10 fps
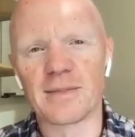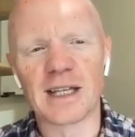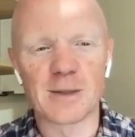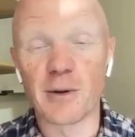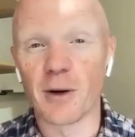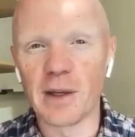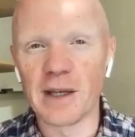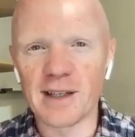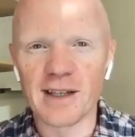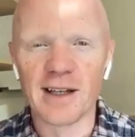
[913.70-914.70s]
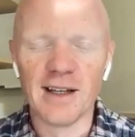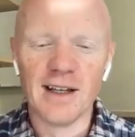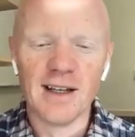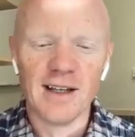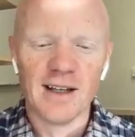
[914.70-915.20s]
experimented.
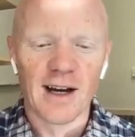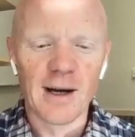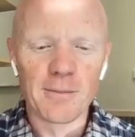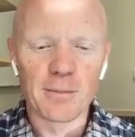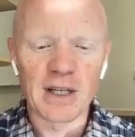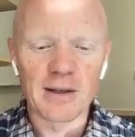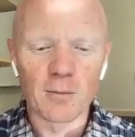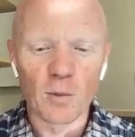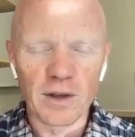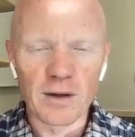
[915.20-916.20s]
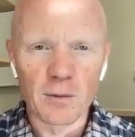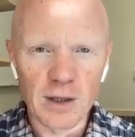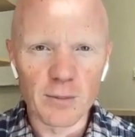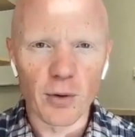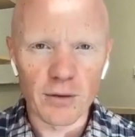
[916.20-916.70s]
But
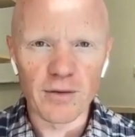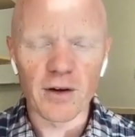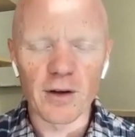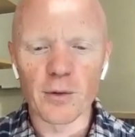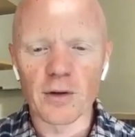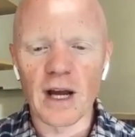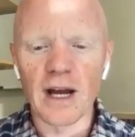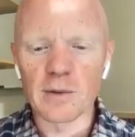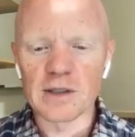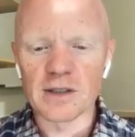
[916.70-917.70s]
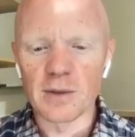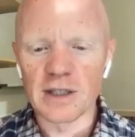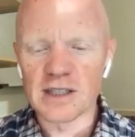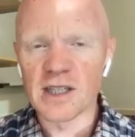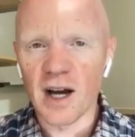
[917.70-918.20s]
the important variable I would
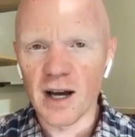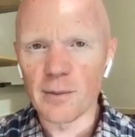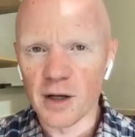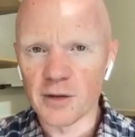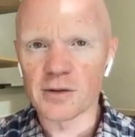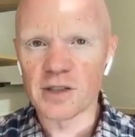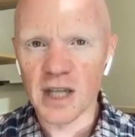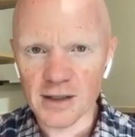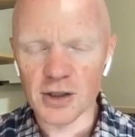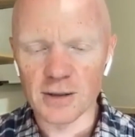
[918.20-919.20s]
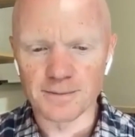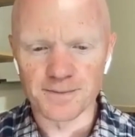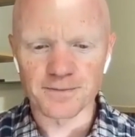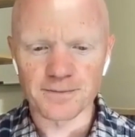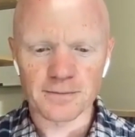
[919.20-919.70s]
submit is time under tension.
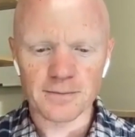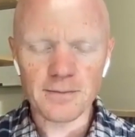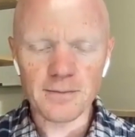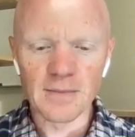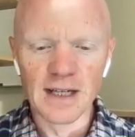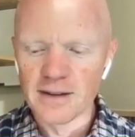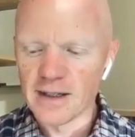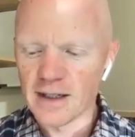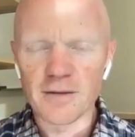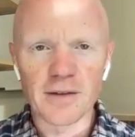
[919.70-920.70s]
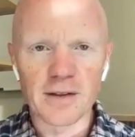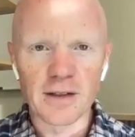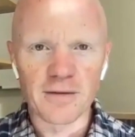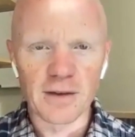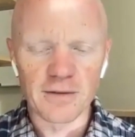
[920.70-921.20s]
That
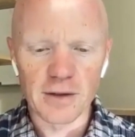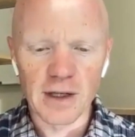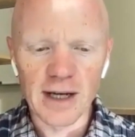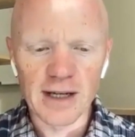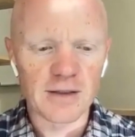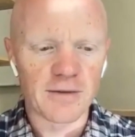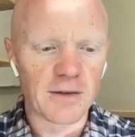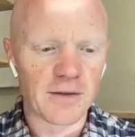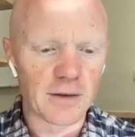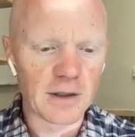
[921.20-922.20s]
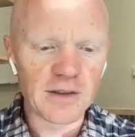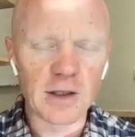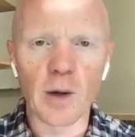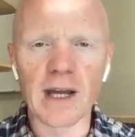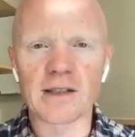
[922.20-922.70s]
if you guys, if you're
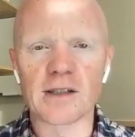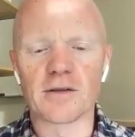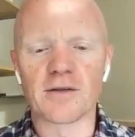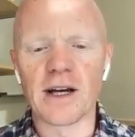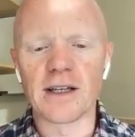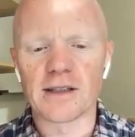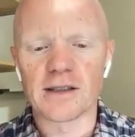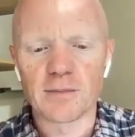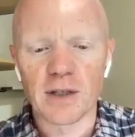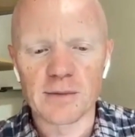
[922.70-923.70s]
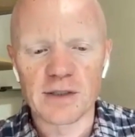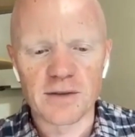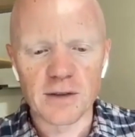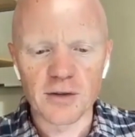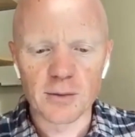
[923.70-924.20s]
lifting weights and you find it sometimes
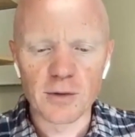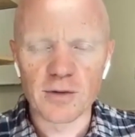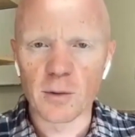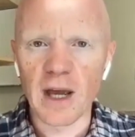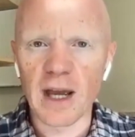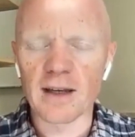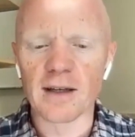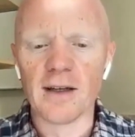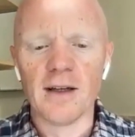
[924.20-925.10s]
difficult to move the weight,